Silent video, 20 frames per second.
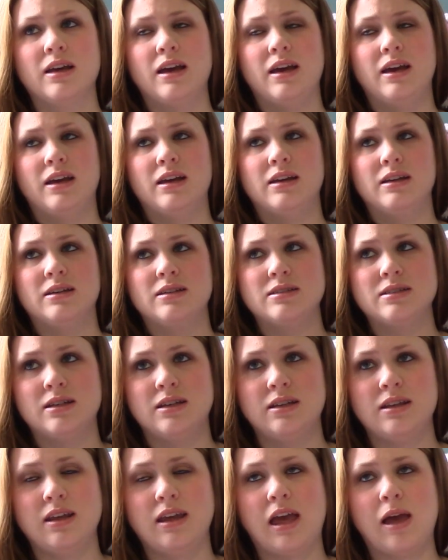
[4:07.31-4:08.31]
and
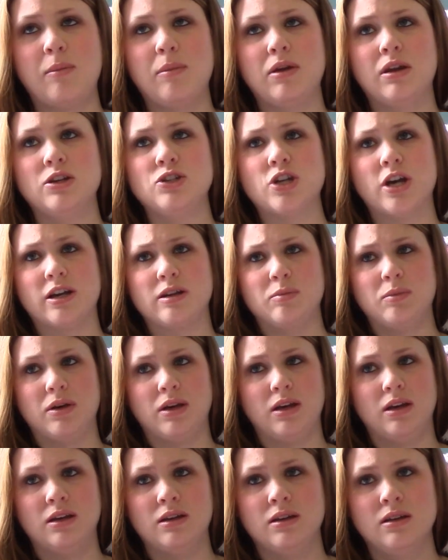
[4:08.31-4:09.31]
they came in and checked
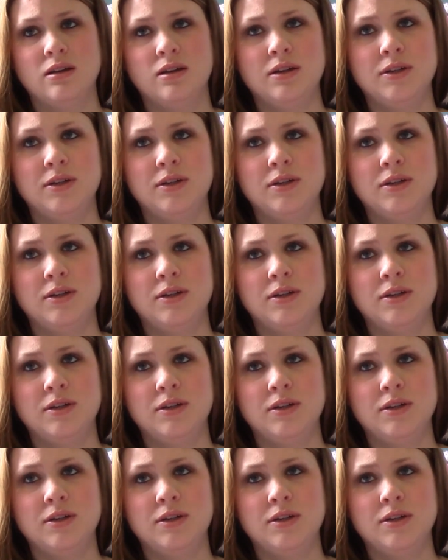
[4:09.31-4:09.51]
me